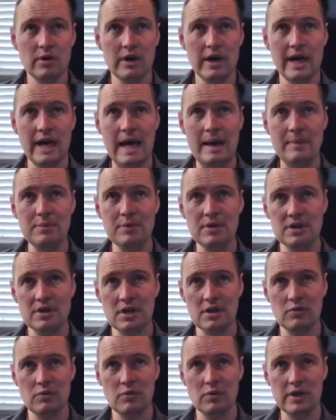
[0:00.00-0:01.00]
So what
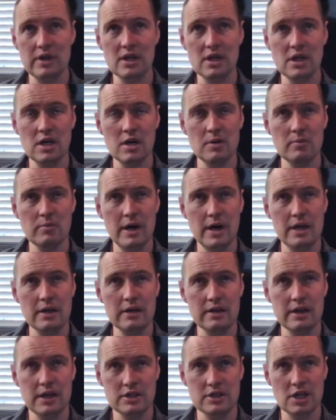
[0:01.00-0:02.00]
happens is we can
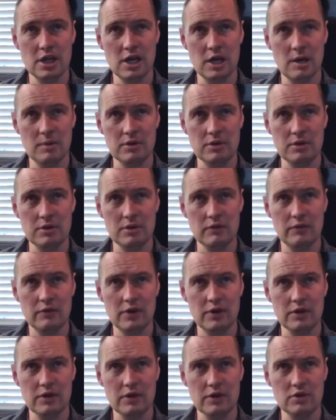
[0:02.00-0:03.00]
combine like terms on the
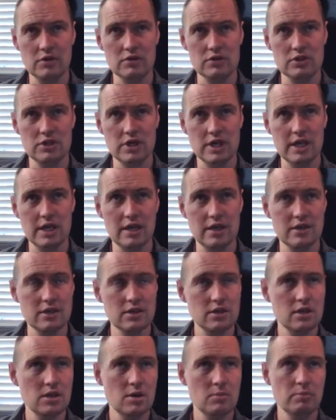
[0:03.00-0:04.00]
first two
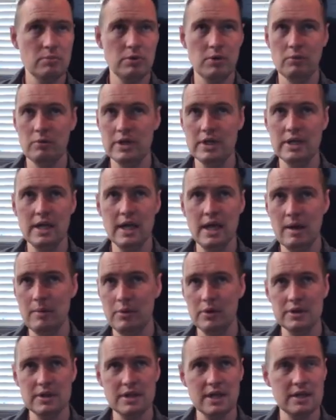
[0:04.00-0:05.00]
j's, but we
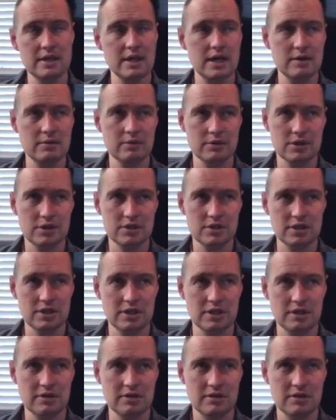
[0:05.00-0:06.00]
can't put that 9 with the
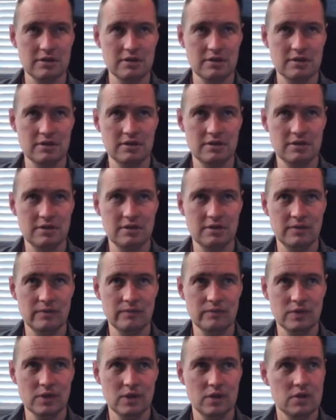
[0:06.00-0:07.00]
j's.
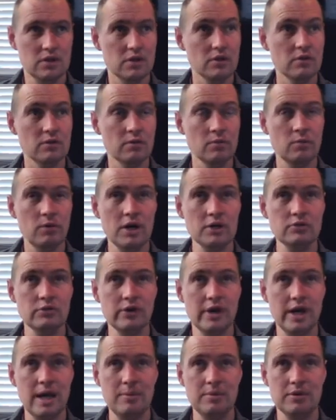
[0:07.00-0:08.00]
So
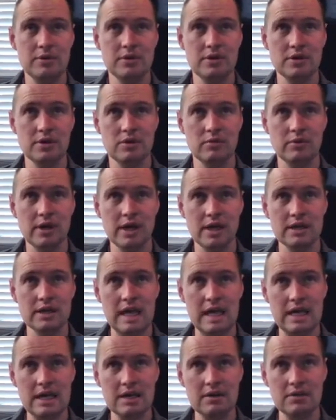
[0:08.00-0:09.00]
watch what happens here. So we
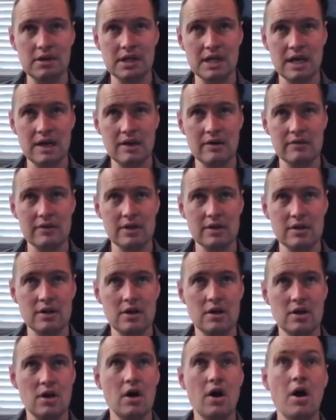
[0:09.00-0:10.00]
got negative
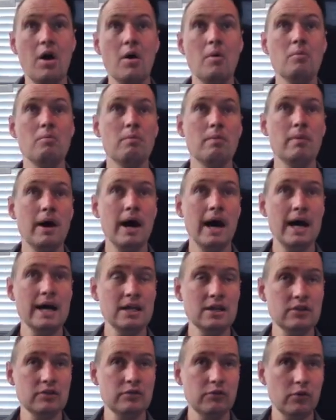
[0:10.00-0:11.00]
7
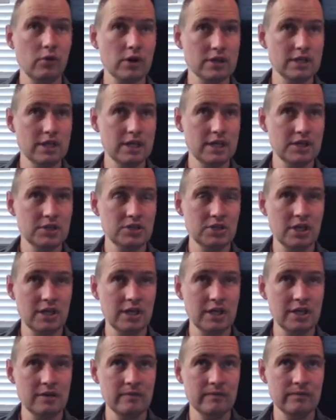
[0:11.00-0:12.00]
minus
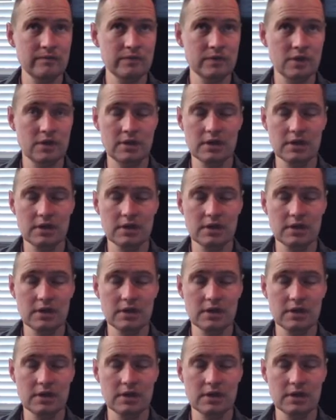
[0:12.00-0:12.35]
14j.